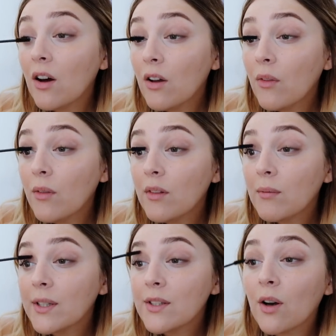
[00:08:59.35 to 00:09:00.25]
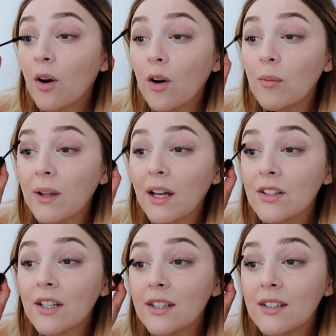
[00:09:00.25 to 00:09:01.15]
on my top
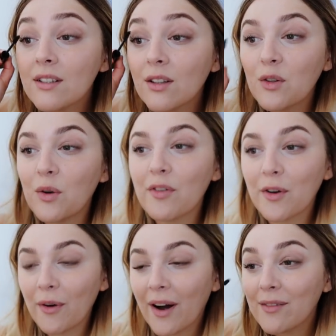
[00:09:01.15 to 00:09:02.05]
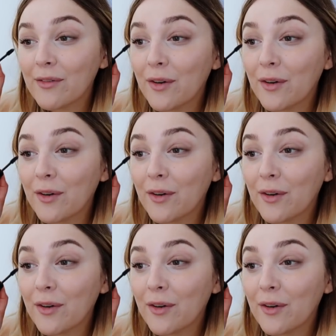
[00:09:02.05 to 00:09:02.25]
lashes. Oh, I forgot how